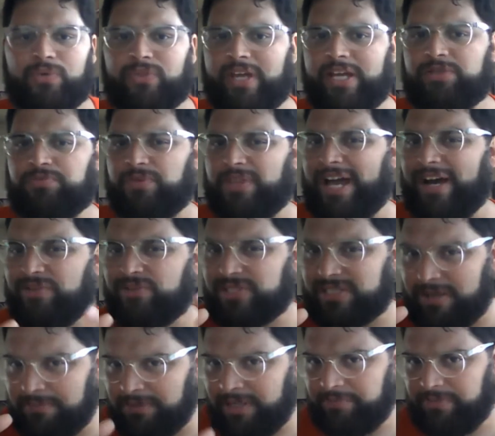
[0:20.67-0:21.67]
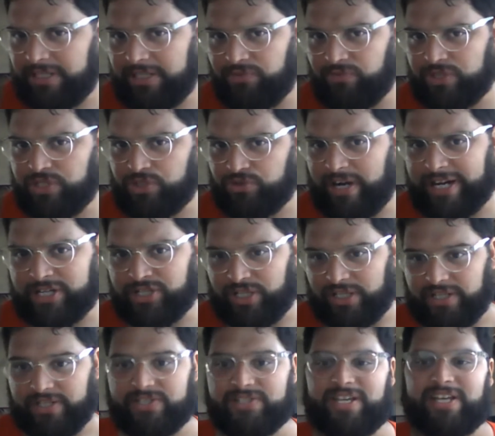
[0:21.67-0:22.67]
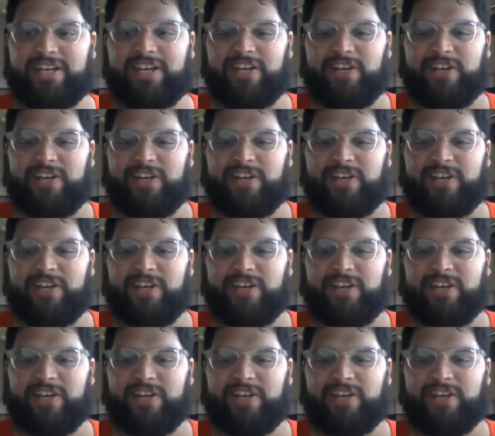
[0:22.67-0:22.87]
things without some limited restrictions.